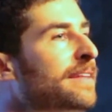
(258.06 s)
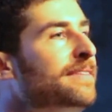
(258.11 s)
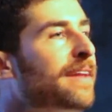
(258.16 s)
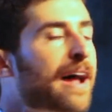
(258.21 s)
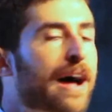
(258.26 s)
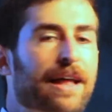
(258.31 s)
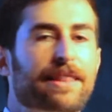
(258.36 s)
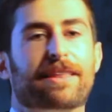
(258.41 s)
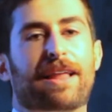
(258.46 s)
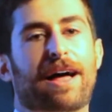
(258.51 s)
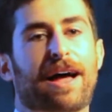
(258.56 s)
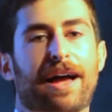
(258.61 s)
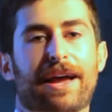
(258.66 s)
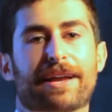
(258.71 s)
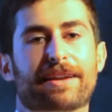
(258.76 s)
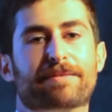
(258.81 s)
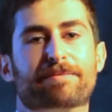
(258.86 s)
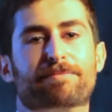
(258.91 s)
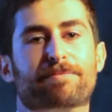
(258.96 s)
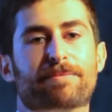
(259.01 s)
it's an
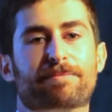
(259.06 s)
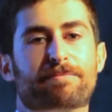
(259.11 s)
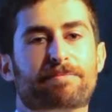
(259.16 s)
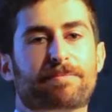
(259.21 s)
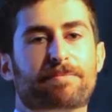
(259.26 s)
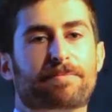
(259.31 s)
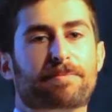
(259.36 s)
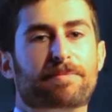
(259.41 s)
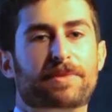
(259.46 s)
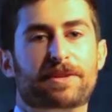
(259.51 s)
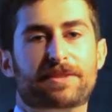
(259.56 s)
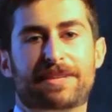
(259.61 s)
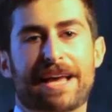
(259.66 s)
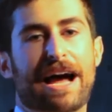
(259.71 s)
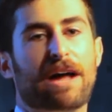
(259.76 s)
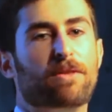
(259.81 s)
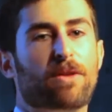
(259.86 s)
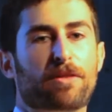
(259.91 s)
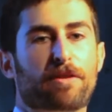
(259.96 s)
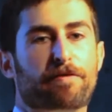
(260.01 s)
online
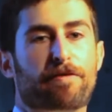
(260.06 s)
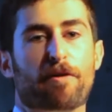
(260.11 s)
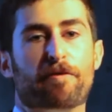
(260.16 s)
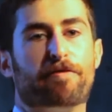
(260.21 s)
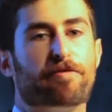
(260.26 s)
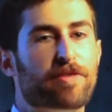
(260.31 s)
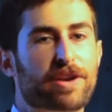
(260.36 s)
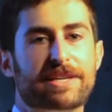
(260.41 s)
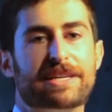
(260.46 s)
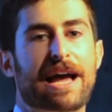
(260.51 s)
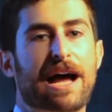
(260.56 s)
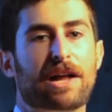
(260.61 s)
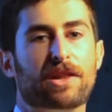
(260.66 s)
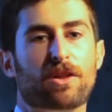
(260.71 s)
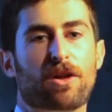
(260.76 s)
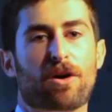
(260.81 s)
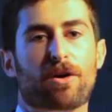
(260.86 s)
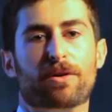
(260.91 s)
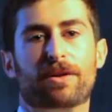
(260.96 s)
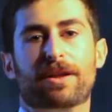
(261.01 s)
download the phone, free
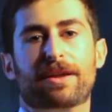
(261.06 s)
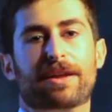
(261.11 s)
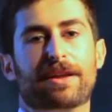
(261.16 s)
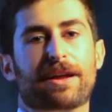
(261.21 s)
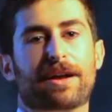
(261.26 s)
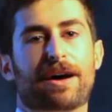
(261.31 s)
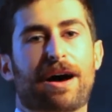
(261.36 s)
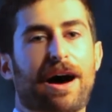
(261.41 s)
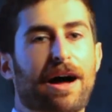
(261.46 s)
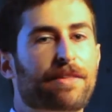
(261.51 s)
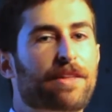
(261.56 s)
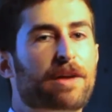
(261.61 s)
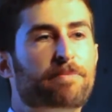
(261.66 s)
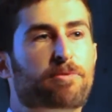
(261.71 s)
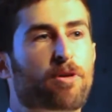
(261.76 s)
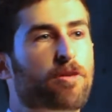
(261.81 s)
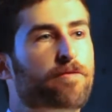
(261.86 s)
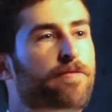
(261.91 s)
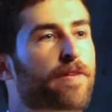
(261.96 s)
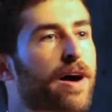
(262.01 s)
download,
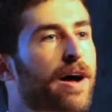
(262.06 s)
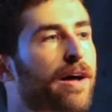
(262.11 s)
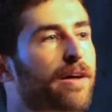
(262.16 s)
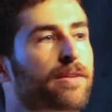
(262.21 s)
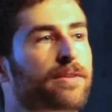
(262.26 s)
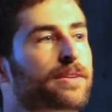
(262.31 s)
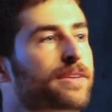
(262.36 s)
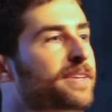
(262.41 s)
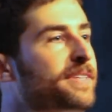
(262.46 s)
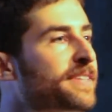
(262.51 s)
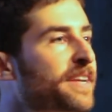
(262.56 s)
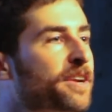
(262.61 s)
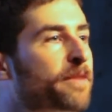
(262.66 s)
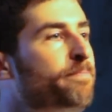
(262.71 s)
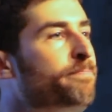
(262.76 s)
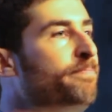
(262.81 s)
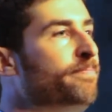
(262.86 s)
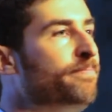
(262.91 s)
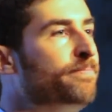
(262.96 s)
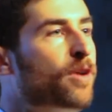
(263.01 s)
online profile. You set
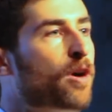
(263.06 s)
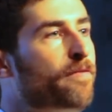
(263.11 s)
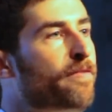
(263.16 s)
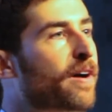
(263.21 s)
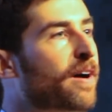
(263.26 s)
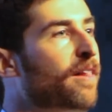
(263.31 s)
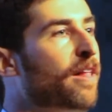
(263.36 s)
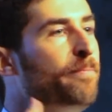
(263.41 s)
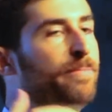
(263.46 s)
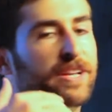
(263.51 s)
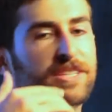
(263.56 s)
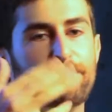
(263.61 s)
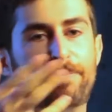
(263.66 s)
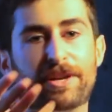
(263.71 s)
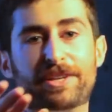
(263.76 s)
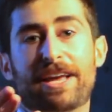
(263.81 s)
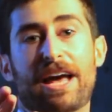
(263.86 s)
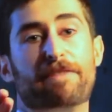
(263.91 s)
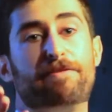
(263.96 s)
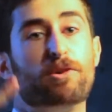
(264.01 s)
your profile up, a
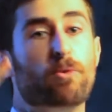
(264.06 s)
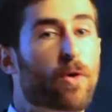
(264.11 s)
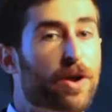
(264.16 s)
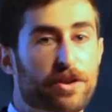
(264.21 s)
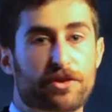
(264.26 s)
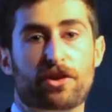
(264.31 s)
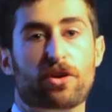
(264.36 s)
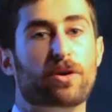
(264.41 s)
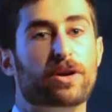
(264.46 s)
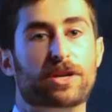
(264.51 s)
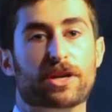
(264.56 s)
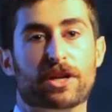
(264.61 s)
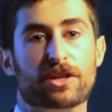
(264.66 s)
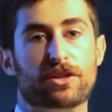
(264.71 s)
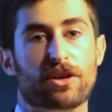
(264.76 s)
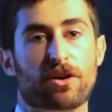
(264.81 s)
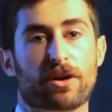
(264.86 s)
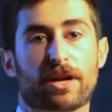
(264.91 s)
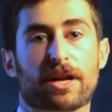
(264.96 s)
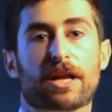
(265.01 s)
bit. Dad, if you want to do it, you
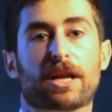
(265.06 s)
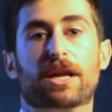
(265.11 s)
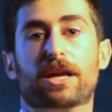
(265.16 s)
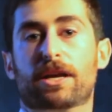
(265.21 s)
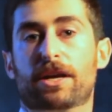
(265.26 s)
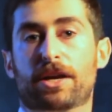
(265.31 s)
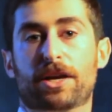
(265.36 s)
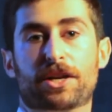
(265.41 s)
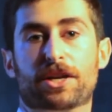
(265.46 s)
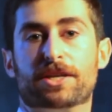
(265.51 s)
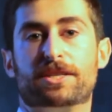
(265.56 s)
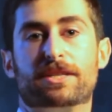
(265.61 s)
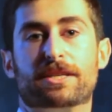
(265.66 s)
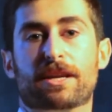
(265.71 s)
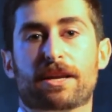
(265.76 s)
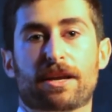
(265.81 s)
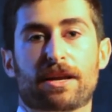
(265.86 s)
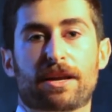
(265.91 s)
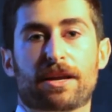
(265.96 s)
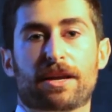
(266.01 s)
can do it. You just
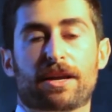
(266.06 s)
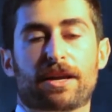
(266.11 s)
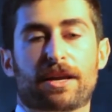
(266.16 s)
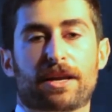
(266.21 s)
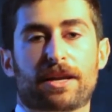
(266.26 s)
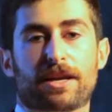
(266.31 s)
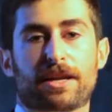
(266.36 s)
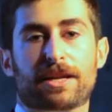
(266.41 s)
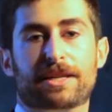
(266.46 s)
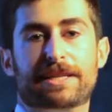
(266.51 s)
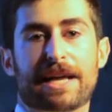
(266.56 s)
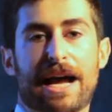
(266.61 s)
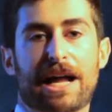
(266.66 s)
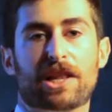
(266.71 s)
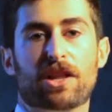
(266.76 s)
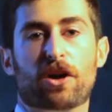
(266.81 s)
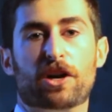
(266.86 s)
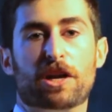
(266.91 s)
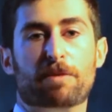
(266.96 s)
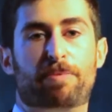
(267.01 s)
you
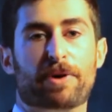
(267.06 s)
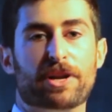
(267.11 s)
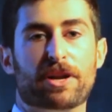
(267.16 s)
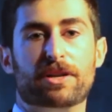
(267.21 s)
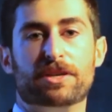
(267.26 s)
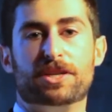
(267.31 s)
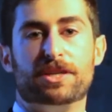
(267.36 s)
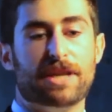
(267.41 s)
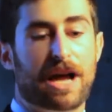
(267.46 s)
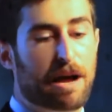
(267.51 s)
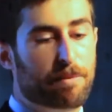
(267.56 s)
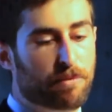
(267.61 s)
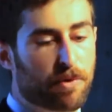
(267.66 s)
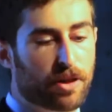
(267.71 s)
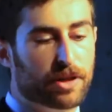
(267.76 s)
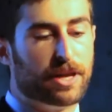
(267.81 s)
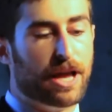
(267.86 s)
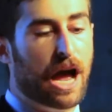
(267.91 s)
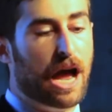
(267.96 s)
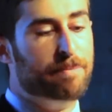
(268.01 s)
download, you put, you just, I'm
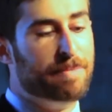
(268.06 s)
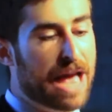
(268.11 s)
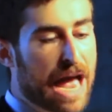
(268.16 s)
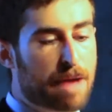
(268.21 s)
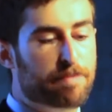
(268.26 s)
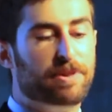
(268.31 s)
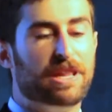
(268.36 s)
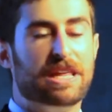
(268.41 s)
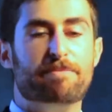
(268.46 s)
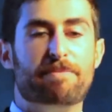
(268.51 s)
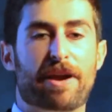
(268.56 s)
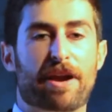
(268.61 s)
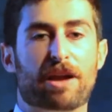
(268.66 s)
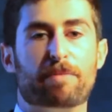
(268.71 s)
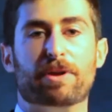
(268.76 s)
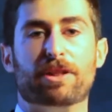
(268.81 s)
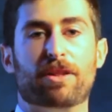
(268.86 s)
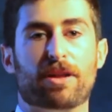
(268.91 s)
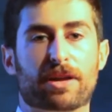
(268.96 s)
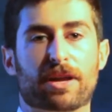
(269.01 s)
looking, I'm happily
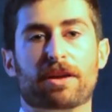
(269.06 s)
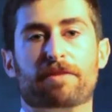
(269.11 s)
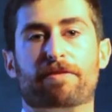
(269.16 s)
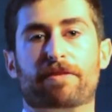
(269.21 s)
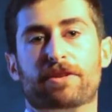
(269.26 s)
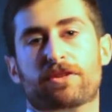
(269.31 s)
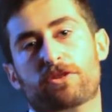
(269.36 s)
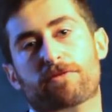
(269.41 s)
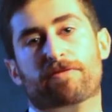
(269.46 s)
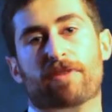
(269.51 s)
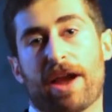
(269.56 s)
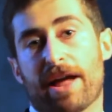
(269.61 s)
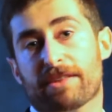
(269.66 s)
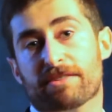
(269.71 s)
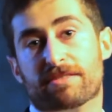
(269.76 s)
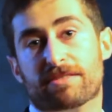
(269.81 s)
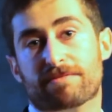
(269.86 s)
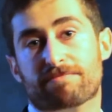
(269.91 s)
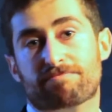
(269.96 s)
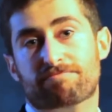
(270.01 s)
married, but looking for a new
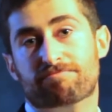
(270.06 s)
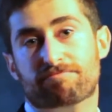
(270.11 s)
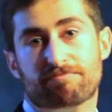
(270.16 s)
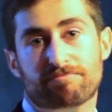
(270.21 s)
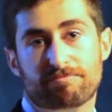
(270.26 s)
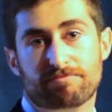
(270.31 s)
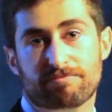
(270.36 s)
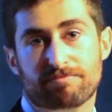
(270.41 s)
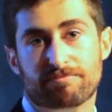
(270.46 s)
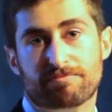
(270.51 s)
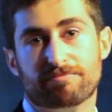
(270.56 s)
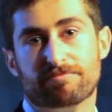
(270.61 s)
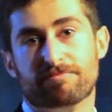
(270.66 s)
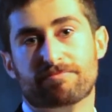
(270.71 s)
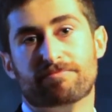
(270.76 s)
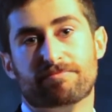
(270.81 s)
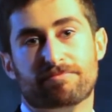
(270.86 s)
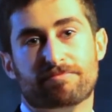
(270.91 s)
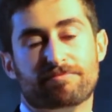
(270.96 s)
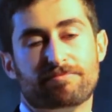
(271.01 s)
friends.
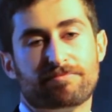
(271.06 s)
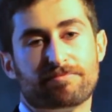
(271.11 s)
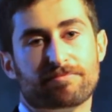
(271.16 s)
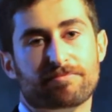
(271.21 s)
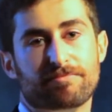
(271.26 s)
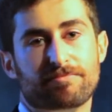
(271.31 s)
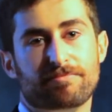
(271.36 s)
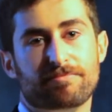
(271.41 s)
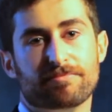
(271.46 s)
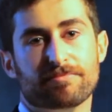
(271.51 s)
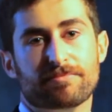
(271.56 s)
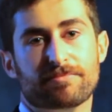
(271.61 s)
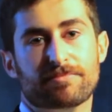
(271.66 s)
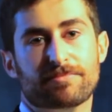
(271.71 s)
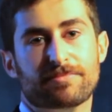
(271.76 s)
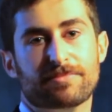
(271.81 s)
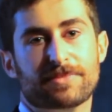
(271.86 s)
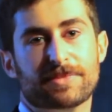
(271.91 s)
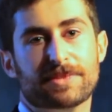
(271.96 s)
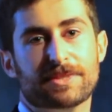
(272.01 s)
I, I, would
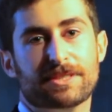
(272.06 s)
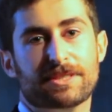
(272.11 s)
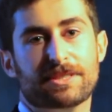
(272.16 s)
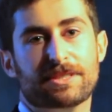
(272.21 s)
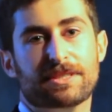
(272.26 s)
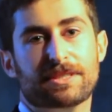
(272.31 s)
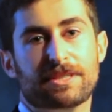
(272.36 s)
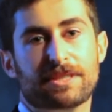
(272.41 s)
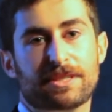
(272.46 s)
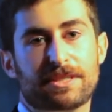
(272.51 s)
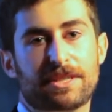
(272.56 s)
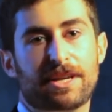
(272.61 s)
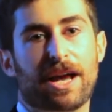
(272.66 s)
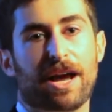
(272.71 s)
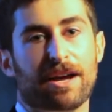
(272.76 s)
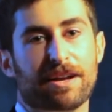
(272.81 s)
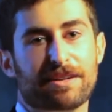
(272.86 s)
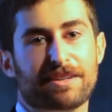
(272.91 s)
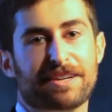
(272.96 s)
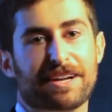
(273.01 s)
need permission to do
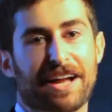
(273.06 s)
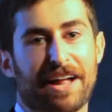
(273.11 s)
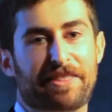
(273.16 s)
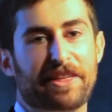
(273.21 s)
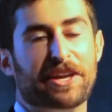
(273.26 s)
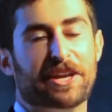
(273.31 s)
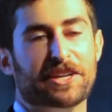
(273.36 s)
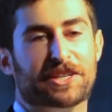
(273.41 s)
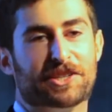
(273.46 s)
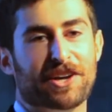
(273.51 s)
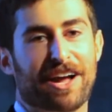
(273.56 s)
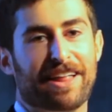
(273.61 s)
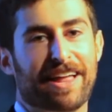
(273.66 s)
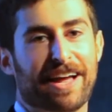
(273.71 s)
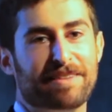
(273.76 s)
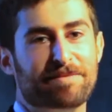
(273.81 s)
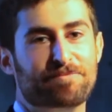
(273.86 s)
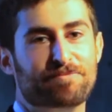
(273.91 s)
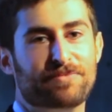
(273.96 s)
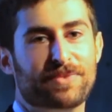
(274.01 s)
that. Yeah, I think you try
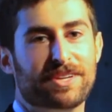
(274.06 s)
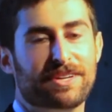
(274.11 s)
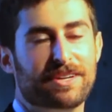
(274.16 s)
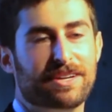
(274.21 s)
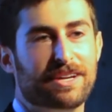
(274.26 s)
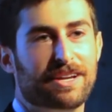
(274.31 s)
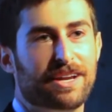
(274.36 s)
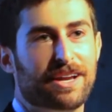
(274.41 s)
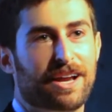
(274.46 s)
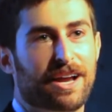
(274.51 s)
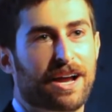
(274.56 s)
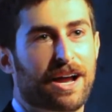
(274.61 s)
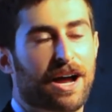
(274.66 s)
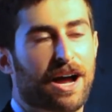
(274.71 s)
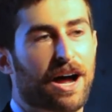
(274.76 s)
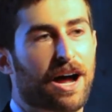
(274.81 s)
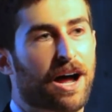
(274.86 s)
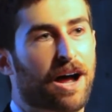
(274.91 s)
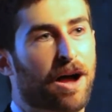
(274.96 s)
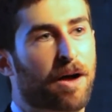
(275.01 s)

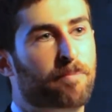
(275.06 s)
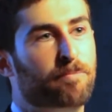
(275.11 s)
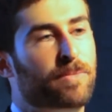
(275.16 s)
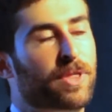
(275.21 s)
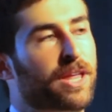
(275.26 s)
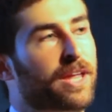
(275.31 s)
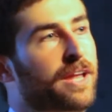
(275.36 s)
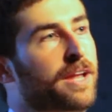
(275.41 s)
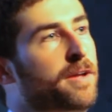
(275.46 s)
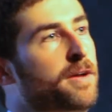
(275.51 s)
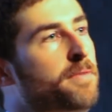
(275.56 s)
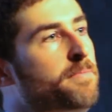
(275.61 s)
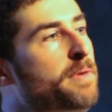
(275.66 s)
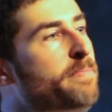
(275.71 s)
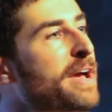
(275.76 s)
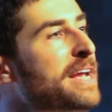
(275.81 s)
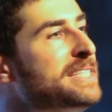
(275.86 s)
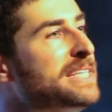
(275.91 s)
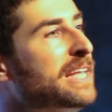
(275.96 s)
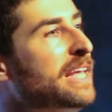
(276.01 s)
that. Um,
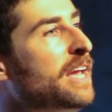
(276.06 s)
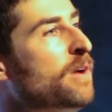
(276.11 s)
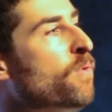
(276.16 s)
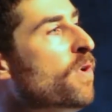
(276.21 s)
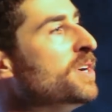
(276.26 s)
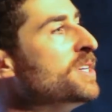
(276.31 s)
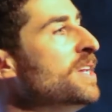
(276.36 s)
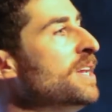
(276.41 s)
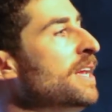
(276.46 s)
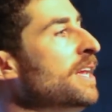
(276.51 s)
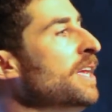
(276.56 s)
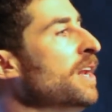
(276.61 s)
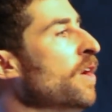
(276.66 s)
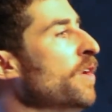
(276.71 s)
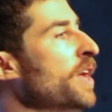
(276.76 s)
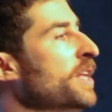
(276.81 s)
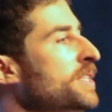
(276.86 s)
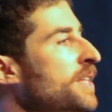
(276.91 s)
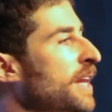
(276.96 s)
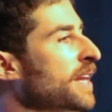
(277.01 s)
but basically, it works, you
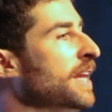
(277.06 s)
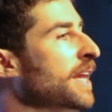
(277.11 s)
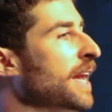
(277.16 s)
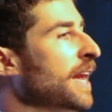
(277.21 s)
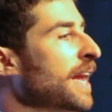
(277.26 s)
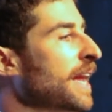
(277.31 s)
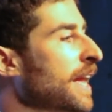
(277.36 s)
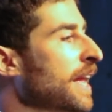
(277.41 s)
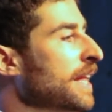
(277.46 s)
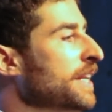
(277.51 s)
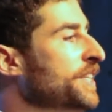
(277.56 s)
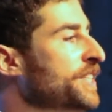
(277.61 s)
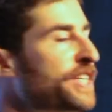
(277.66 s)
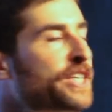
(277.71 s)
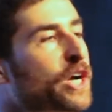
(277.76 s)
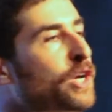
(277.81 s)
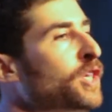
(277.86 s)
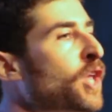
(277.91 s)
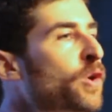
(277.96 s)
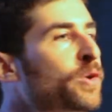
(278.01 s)
know, it's like
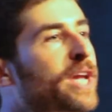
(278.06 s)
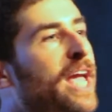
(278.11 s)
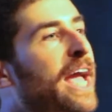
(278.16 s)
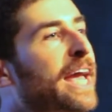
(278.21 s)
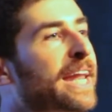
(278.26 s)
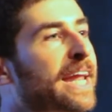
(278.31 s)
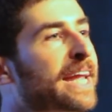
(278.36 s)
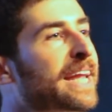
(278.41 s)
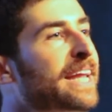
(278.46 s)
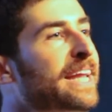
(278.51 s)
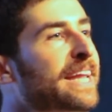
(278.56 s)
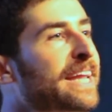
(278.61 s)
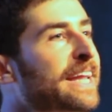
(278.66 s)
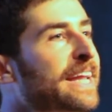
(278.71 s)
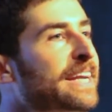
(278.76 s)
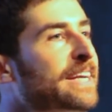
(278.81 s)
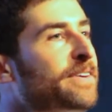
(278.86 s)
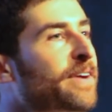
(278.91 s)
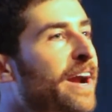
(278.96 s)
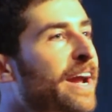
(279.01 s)
geolocating,
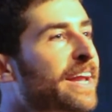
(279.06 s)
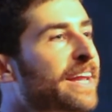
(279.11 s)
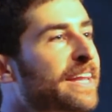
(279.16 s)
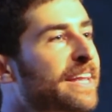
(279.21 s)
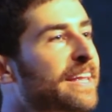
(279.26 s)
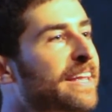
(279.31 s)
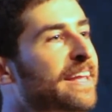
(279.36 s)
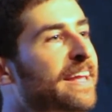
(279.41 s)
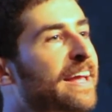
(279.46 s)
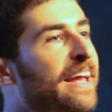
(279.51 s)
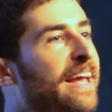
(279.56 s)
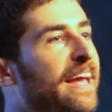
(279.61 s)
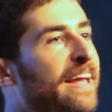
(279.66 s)
right?